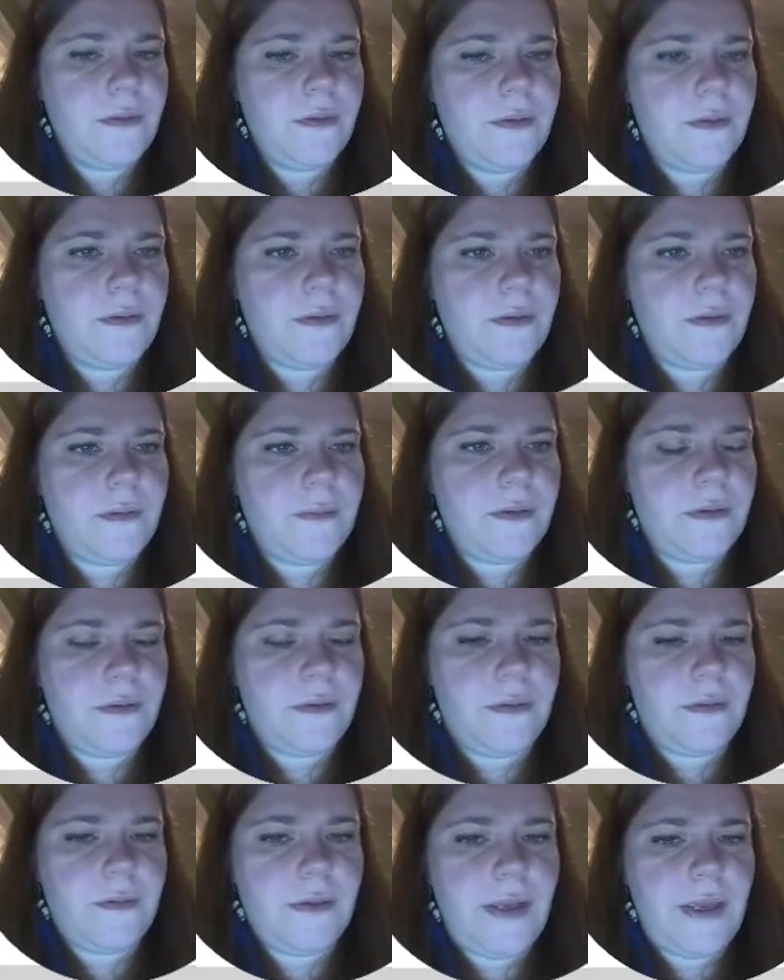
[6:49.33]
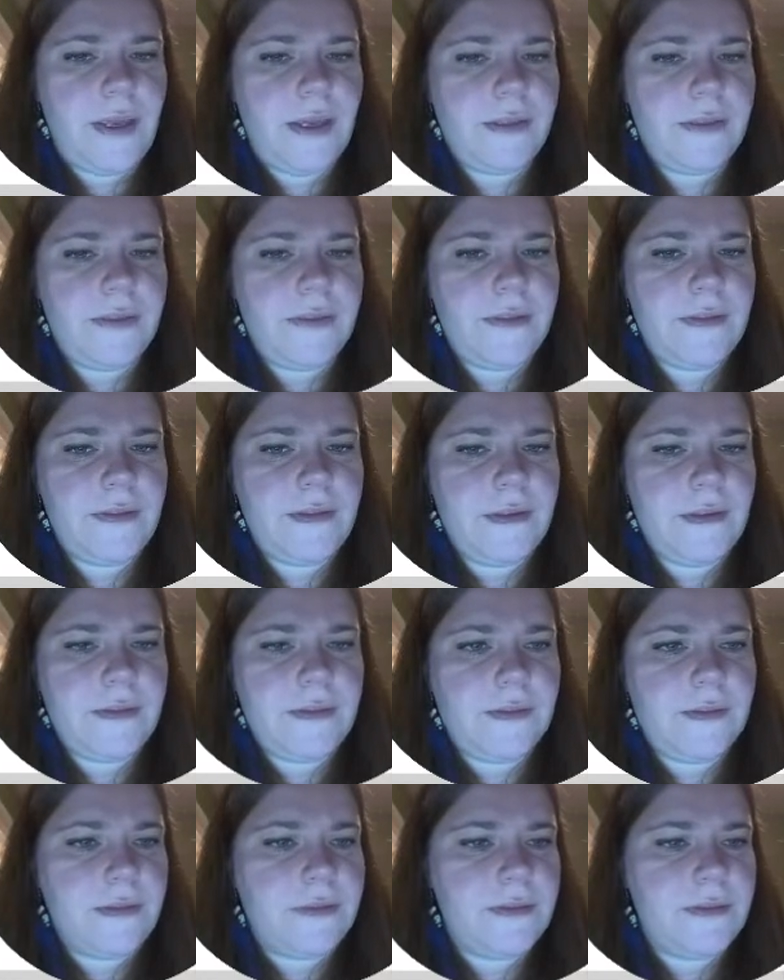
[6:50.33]
There we go, add it to the
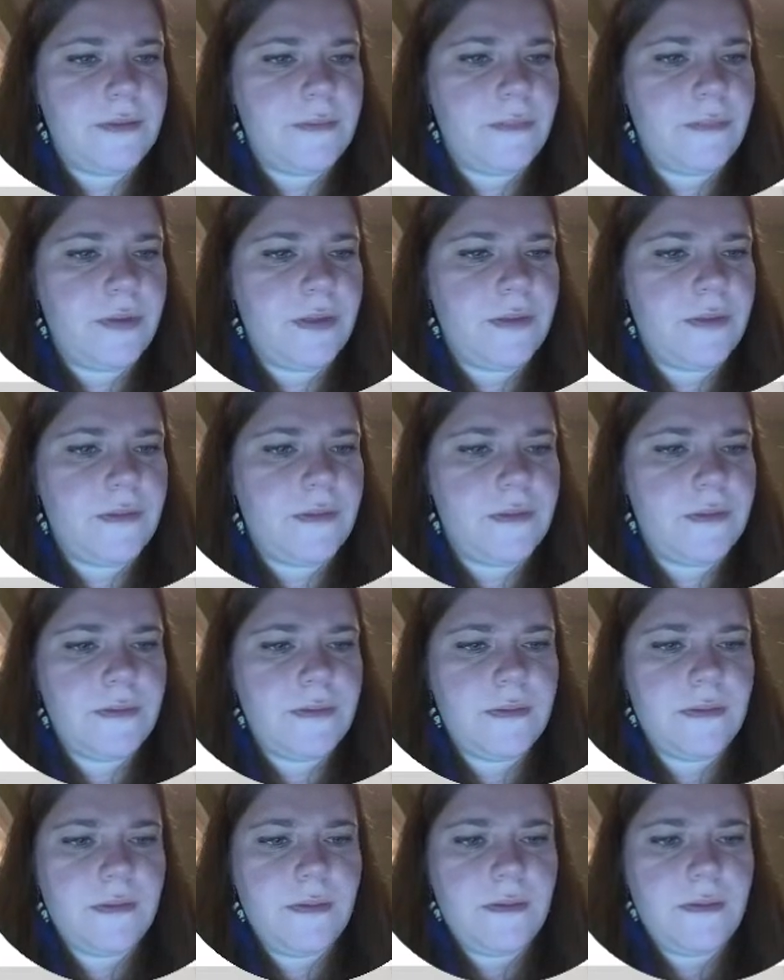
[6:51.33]
existing piece,